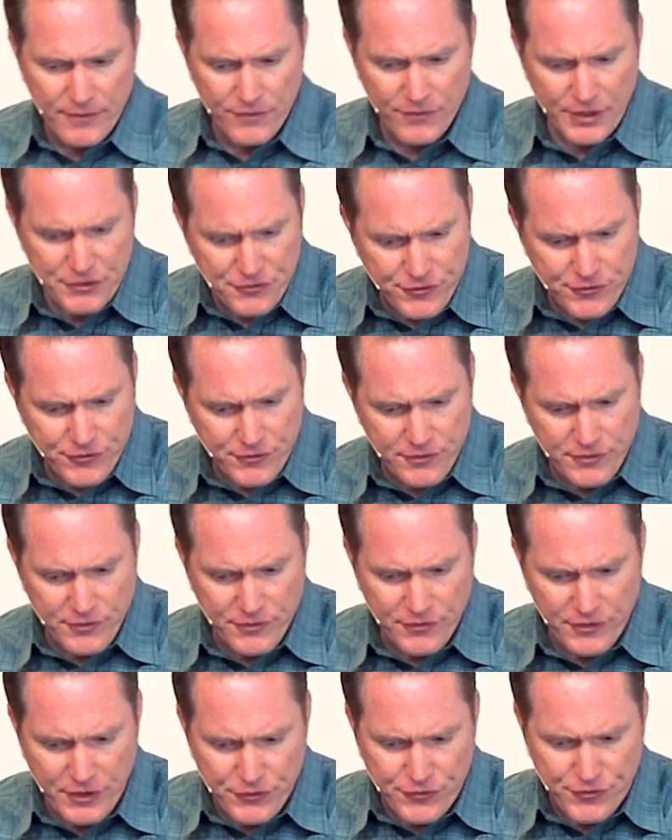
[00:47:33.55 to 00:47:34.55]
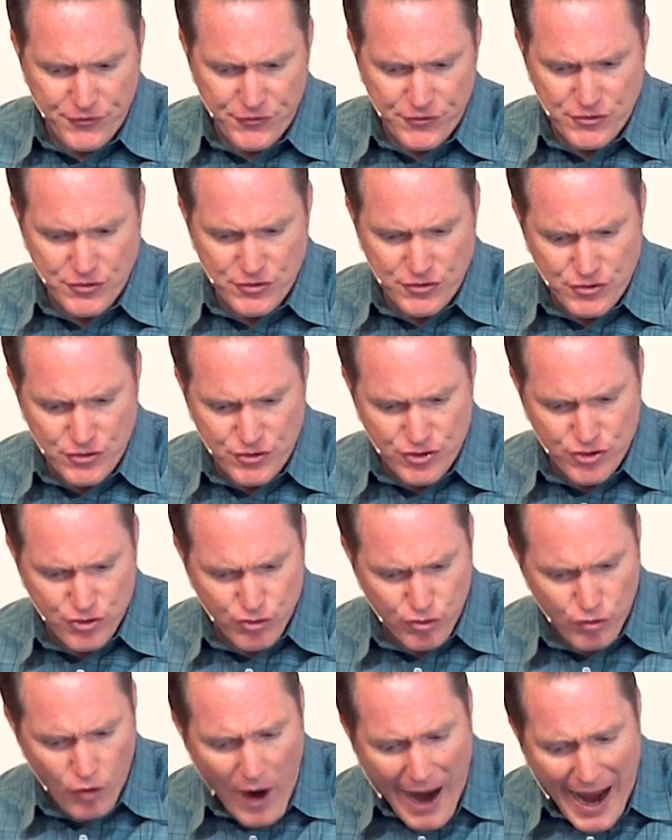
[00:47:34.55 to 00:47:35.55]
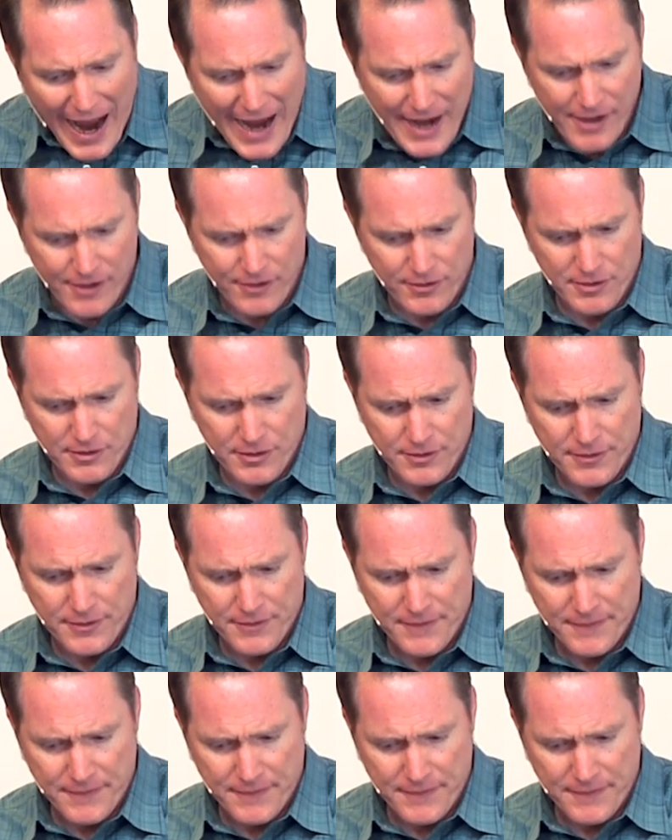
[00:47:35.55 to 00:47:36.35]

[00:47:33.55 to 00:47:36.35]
this trial,